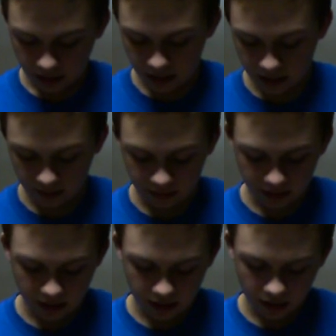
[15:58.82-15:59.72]
And
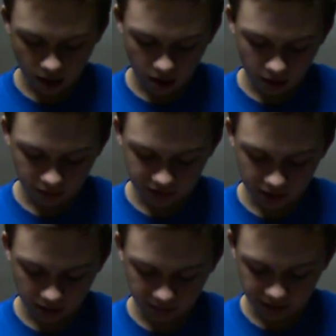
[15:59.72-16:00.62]
the auto
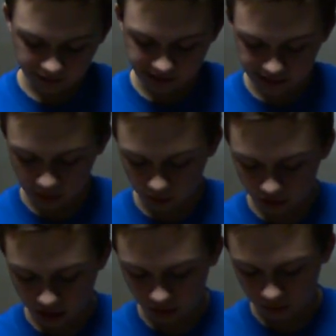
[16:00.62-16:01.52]
sear, I believe, steel,
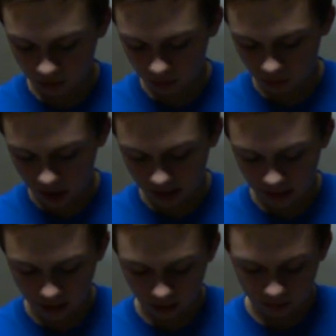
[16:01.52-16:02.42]
which I don't know why
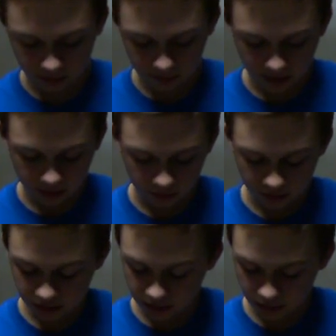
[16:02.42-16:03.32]
they always make those
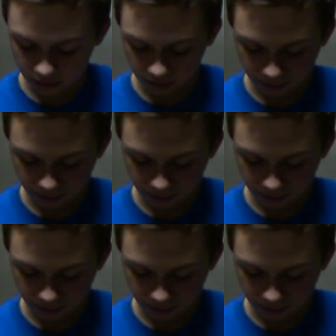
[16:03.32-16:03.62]
steel.